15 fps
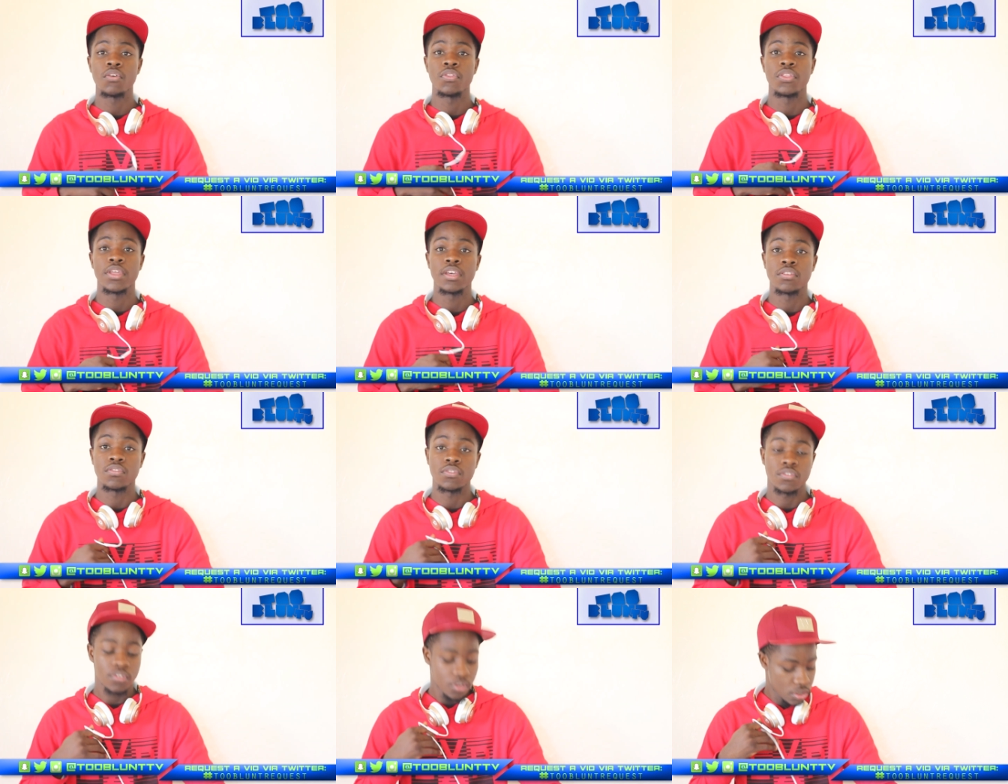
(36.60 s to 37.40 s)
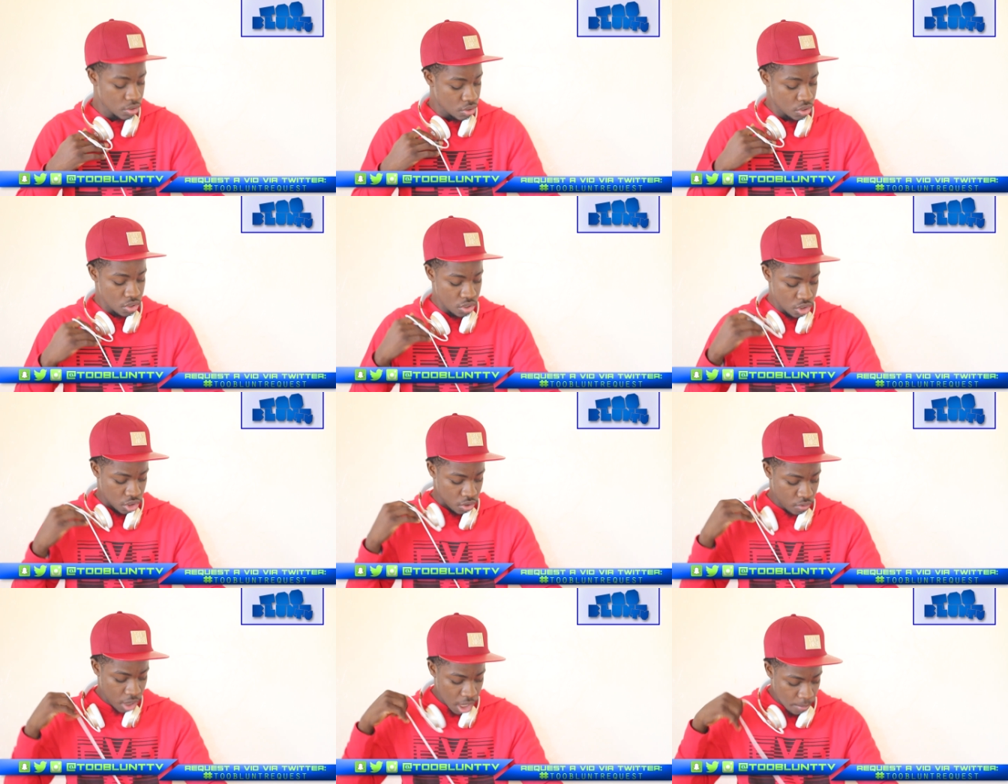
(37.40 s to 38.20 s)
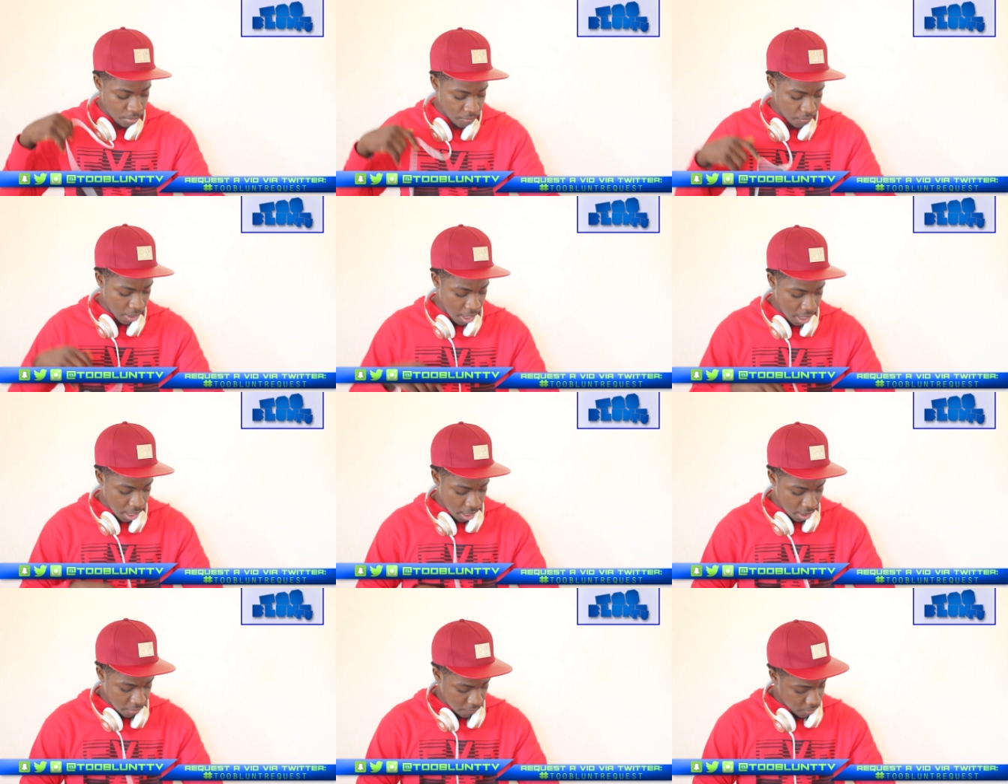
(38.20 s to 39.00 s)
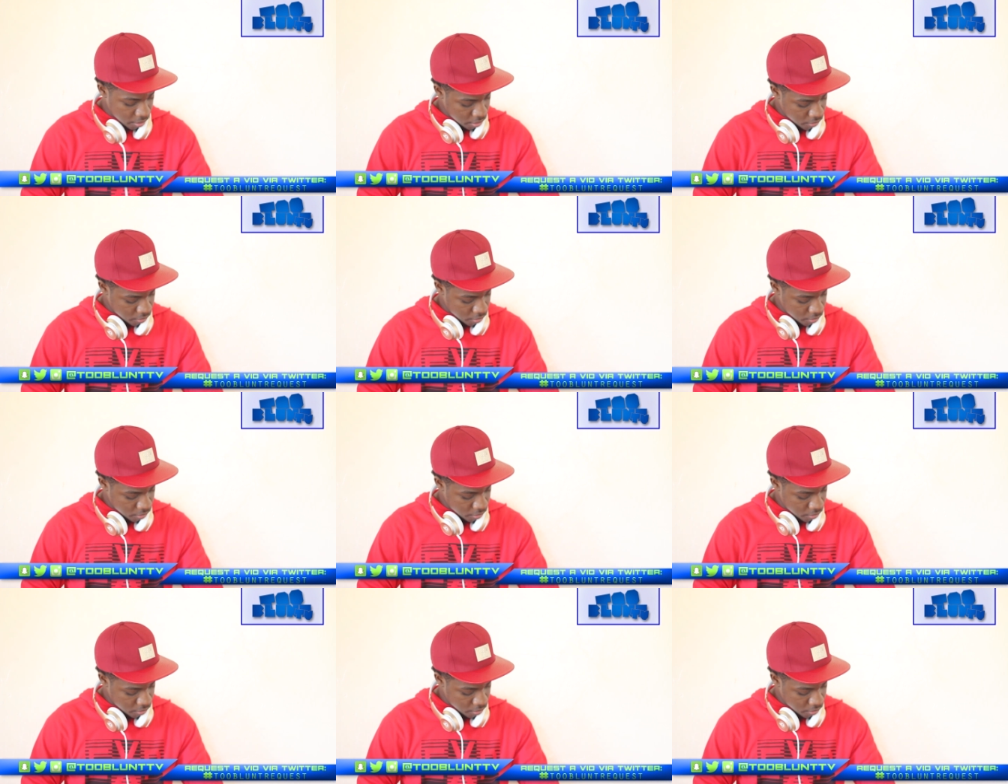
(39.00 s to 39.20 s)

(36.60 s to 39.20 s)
out this Grime Revived.